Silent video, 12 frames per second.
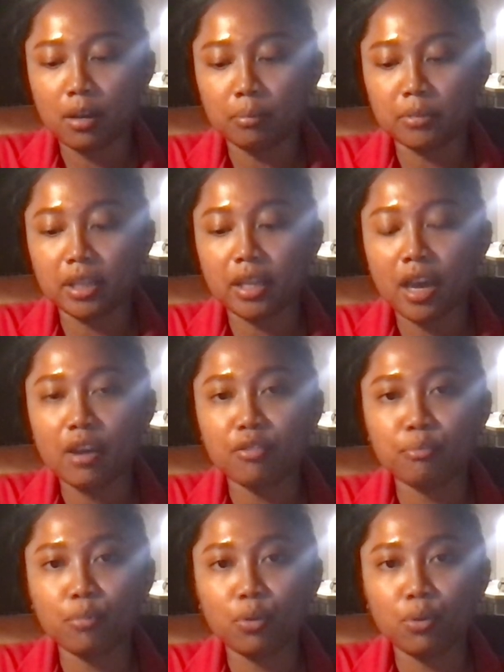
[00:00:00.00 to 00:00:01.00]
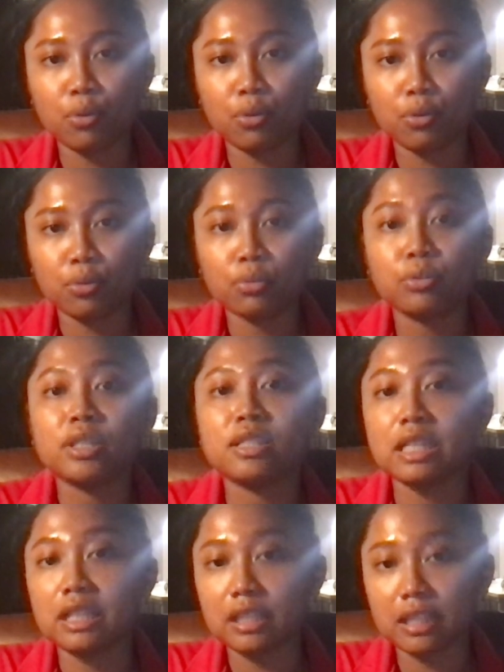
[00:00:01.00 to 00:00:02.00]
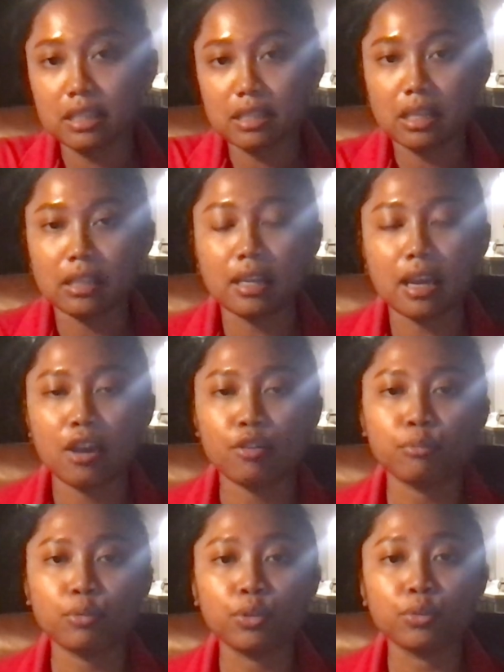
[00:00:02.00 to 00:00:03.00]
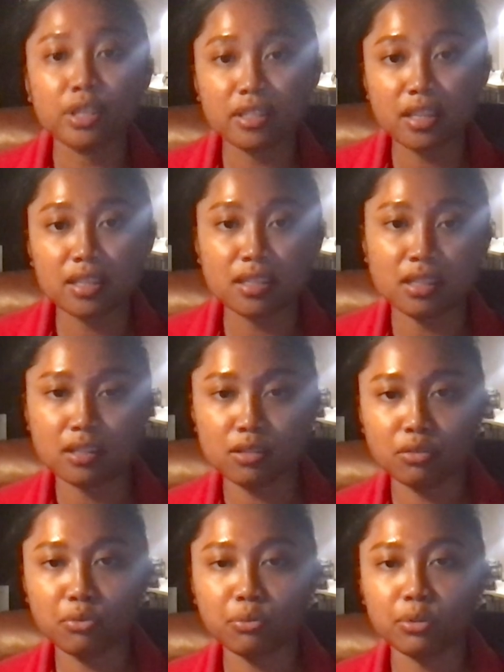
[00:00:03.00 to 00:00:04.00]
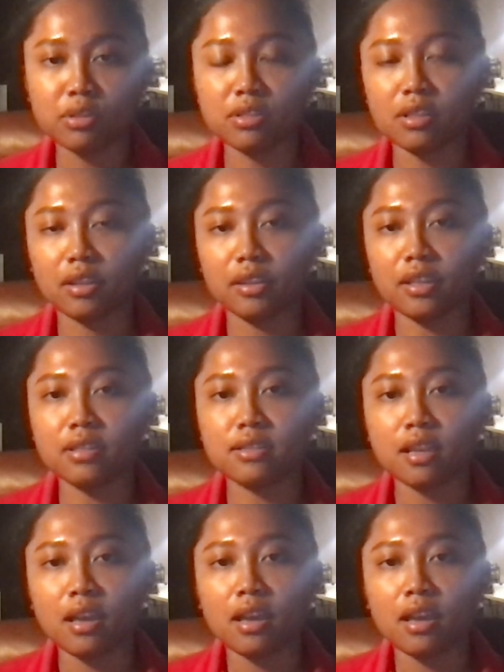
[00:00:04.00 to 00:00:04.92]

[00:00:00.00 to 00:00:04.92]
they have more resiliency, they have more resistance towards these